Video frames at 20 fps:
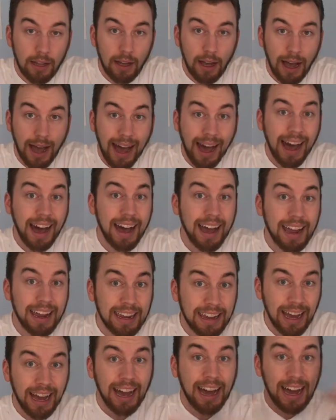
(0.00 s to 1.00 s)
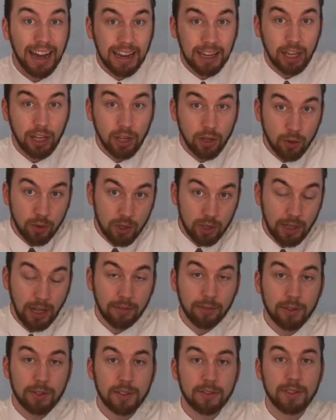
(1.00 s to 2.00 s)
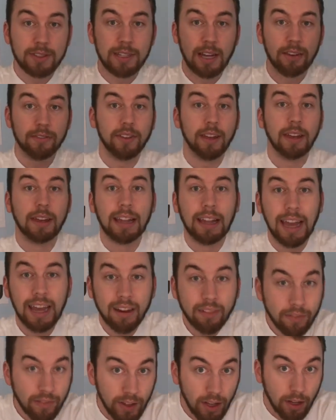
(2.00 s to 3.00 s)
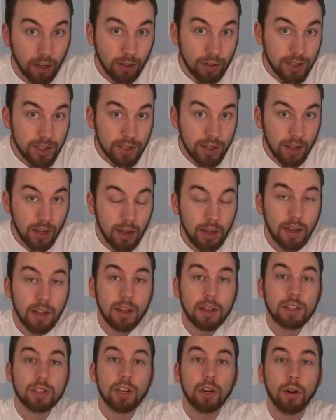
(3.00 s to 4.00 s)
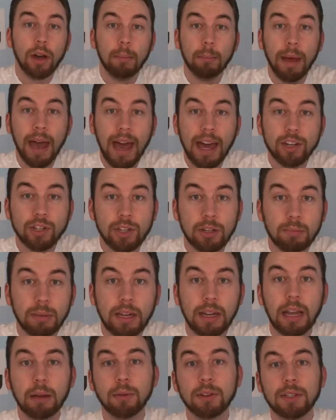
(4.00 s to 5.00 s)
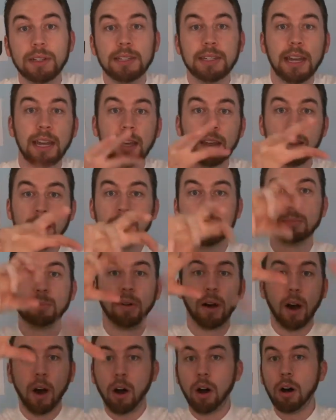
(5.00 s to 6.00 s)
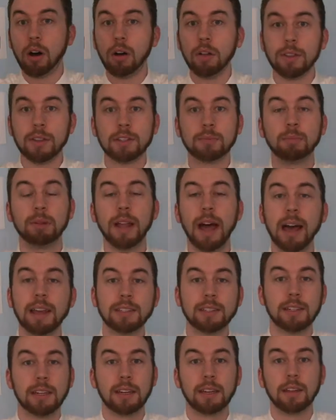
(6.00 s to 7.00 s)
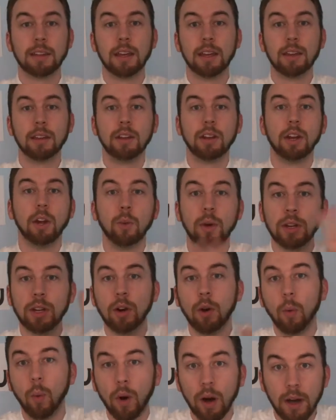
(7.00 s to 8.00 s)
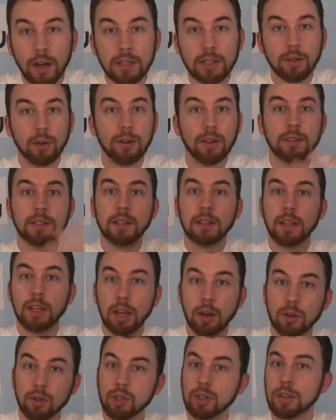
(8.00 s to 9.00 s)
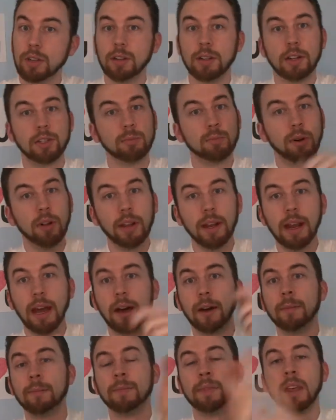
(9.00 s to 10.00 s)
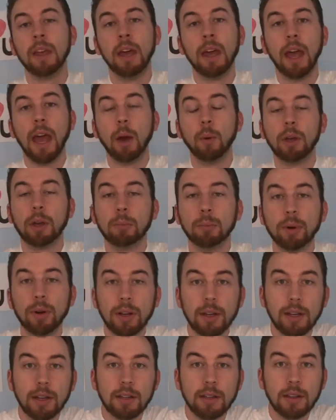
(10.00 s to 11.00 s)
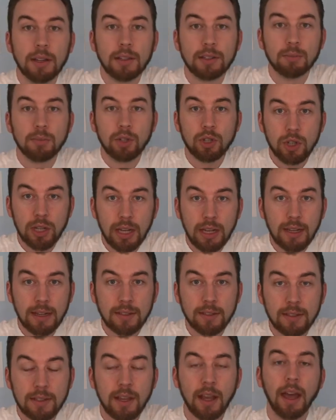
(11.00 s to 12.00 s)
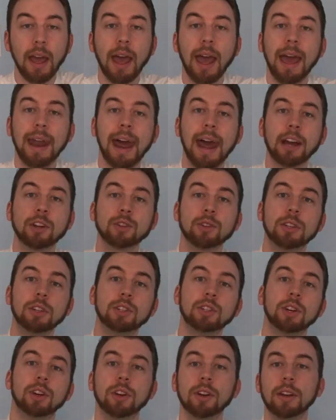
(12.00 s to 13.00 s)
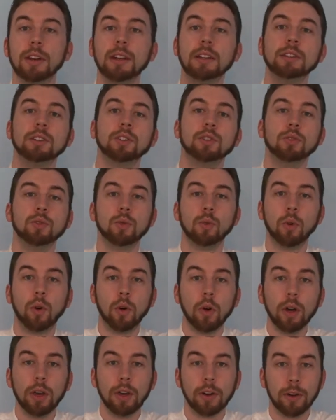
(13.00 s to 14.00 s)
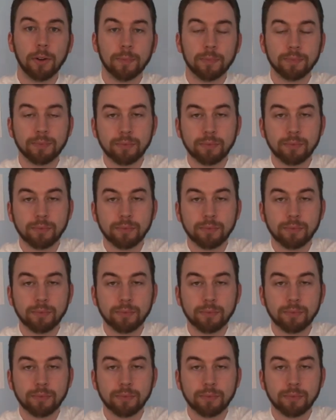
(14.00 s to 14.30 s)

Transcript: high, huge levels of stuff in landfills. So imagine being able to take these, all this plastic that, you know, we don't want or that's in the ocean, let's pull it out, and we can put it into these machines and actually turn it into oil